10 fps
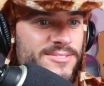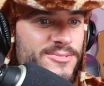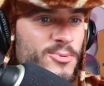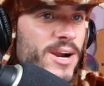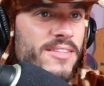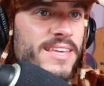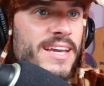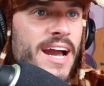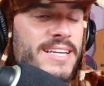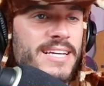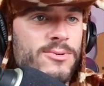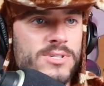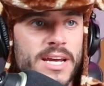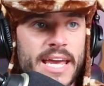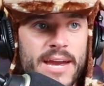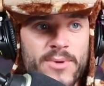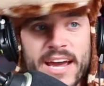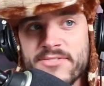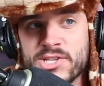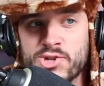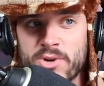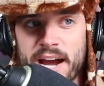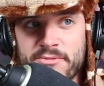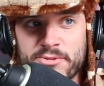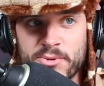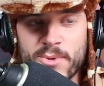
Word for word: where the idea was like, hey, we have this drive-through